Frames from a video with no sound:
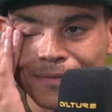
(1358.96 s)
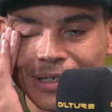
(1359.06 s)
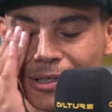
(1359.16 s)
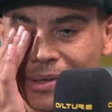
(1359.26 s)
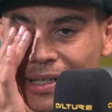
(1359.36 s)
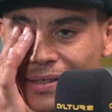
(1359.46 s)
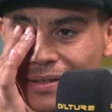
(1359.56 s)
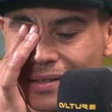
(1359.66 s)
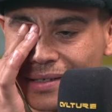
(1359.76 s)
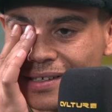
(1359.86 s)
filming
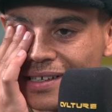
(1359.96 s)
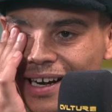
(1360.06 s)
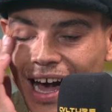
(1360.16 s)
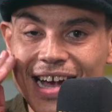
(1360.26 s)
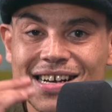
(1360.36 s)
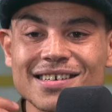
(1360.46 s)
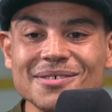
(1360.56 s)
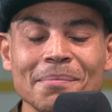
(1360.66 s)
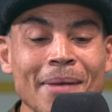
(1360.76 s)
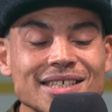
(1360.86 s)
like
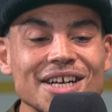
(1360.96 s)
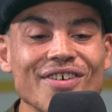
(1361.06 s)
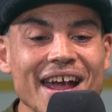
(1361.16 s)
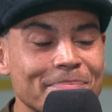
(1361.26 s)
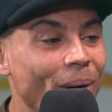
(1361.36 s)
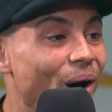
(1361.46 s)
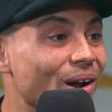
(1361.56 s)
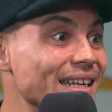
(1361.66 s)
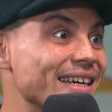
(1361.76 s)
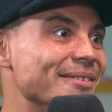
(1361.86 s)
the masquerade ball, innit?